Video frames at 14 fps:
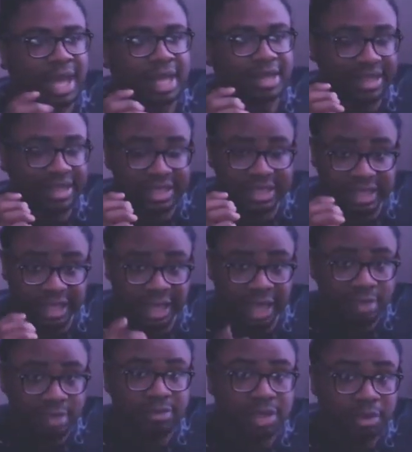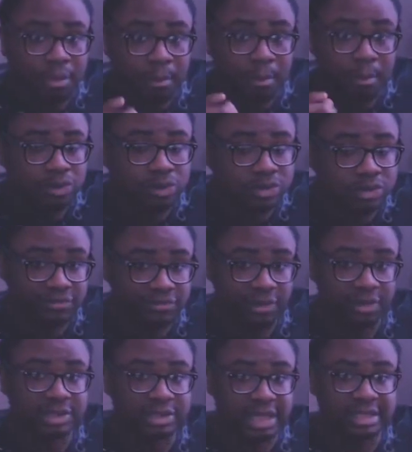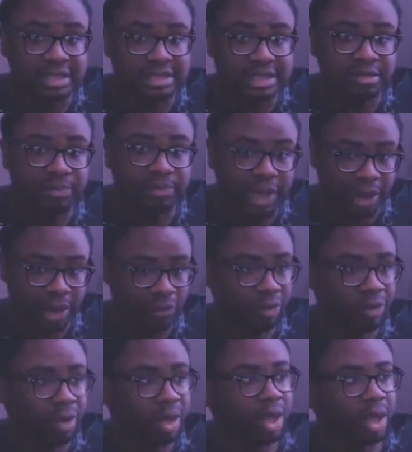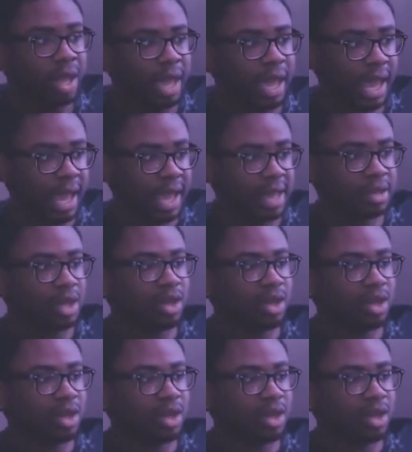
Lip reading: that the gaming multiverse is in peril, and